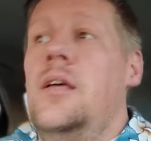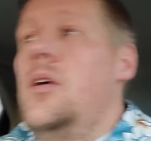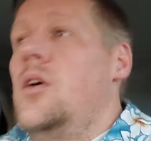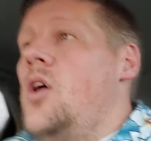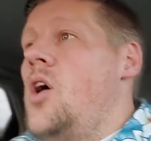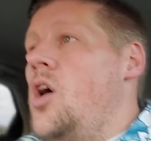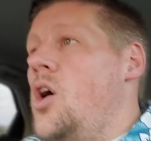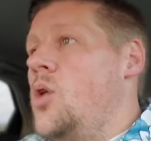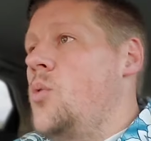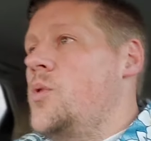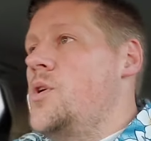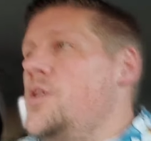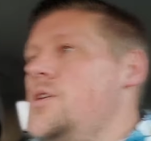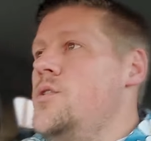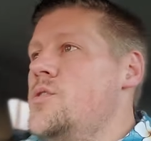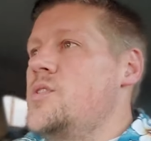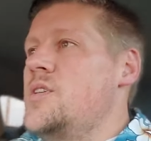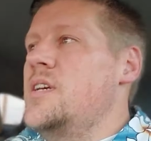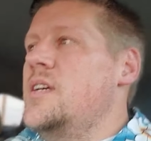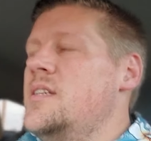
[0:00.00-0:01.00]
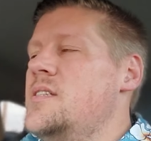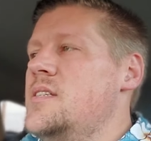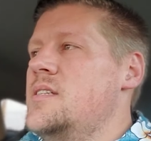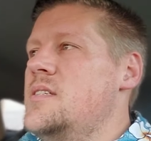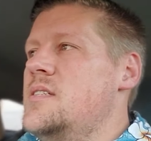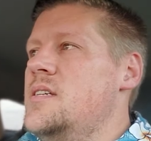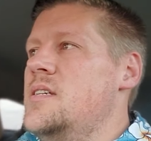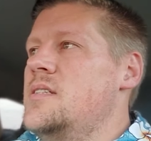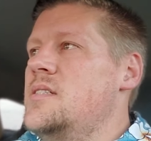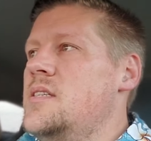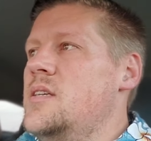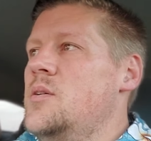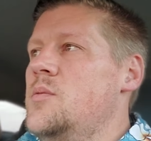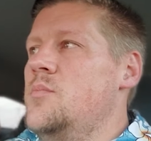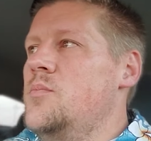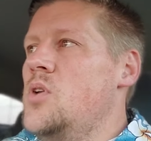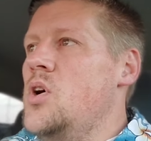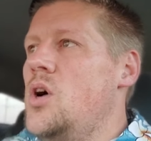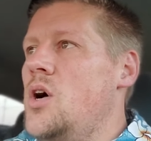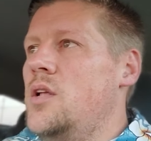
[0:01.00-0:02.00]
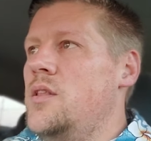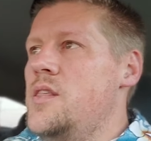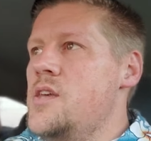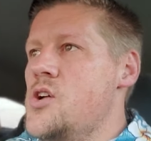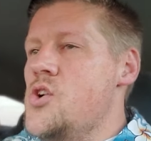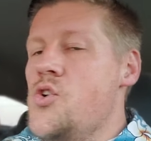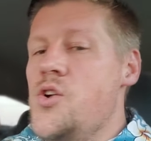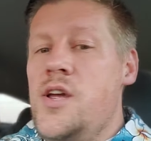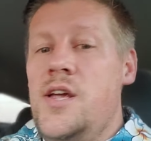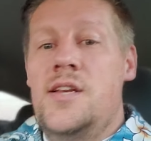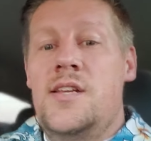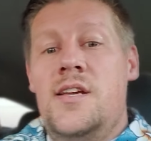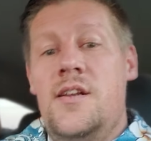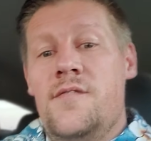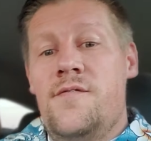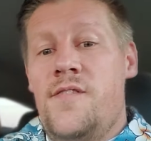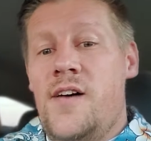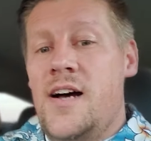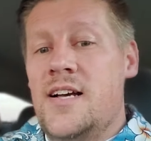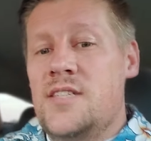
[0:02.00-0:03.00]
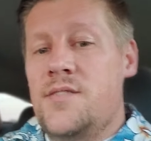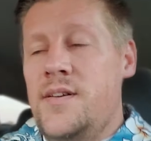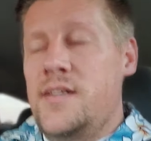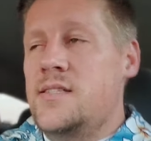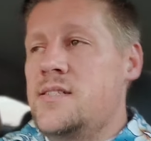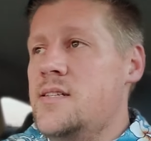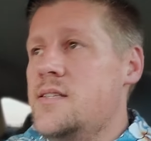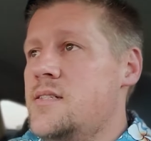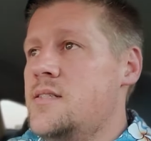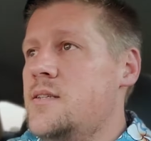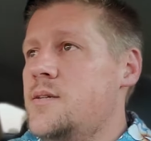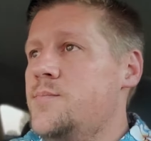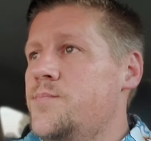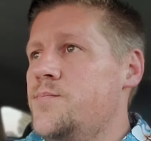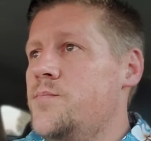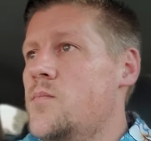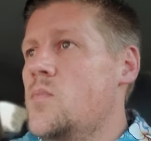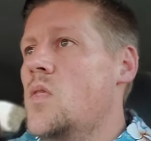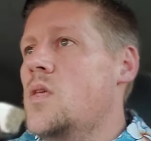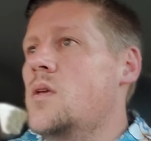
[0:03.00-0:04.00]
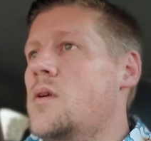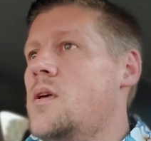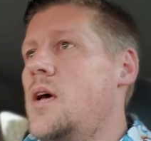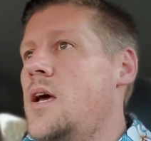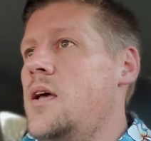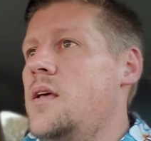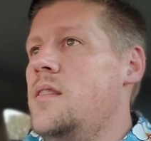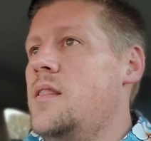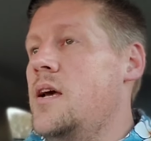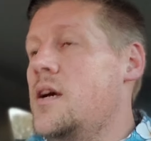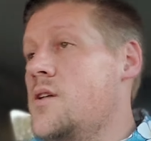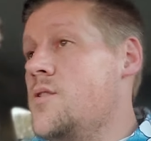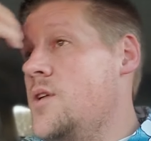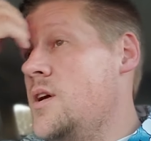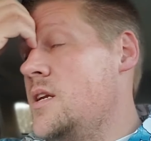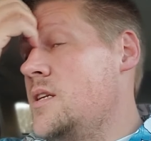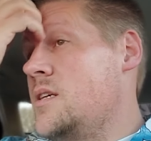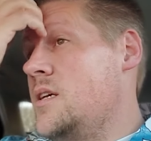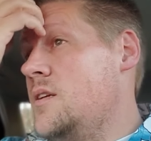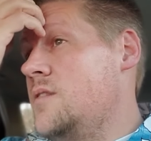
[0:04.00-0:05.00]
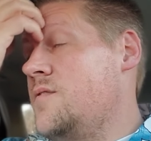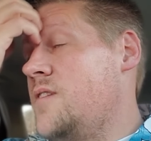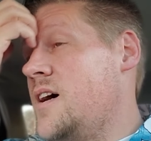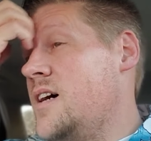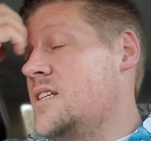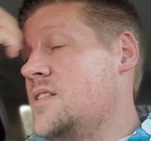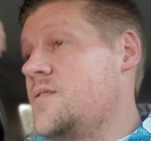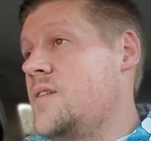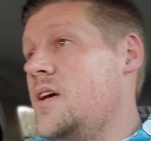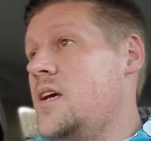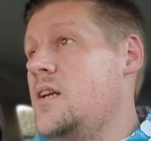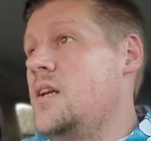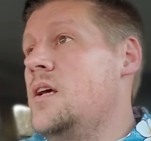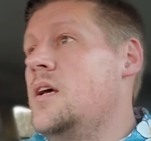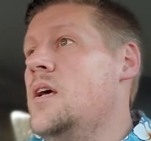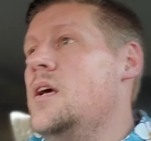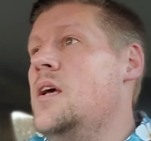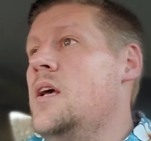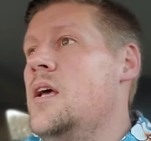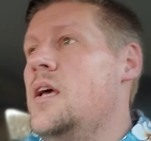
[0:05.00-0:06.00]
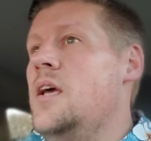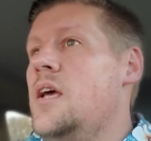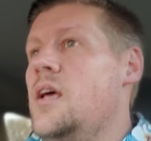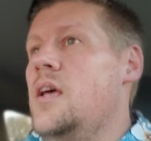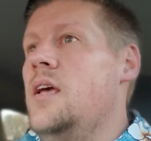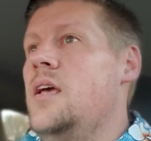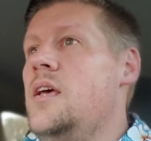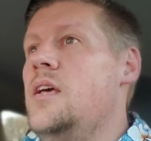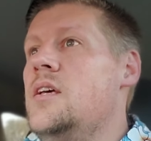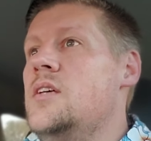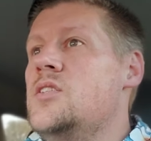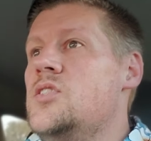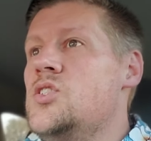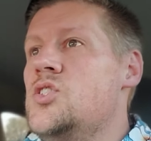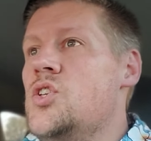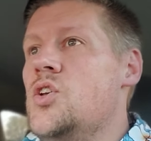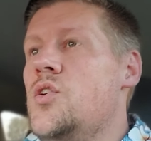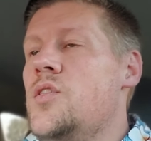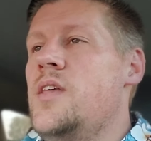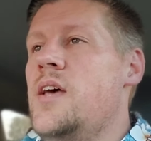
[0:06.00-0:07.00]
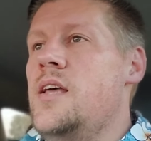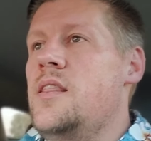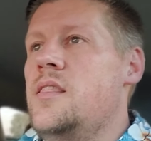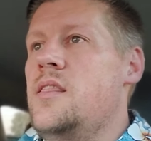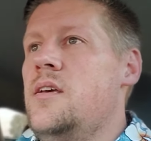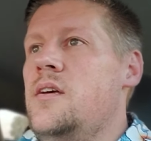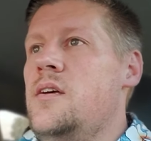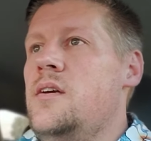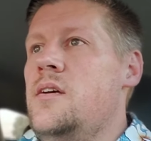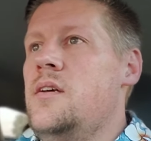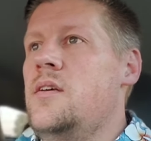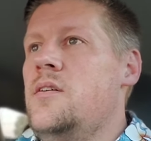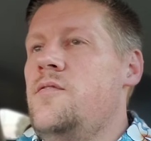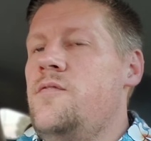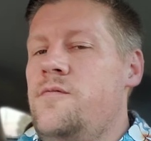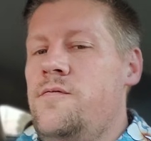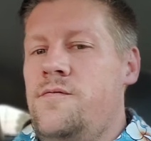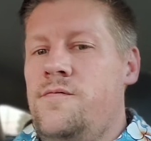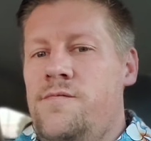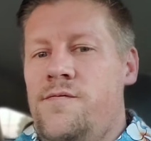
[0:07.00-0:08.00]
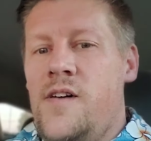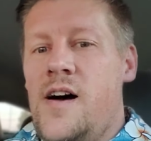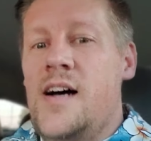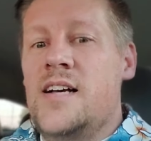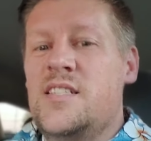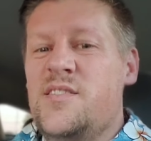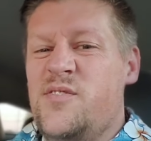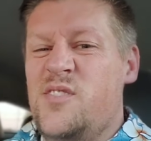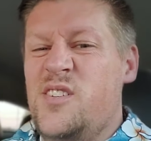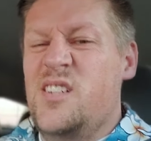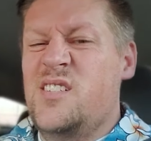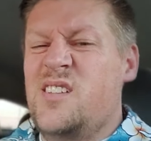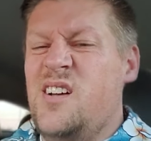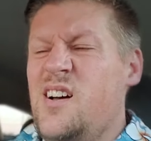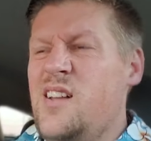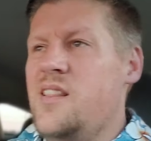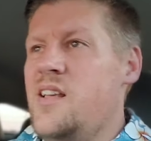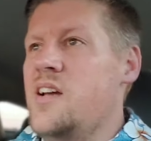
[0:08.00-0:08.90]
All we're using is a system called the creatine phosphate system. Okay, and that creatine phosphate is so that the phosphorus on that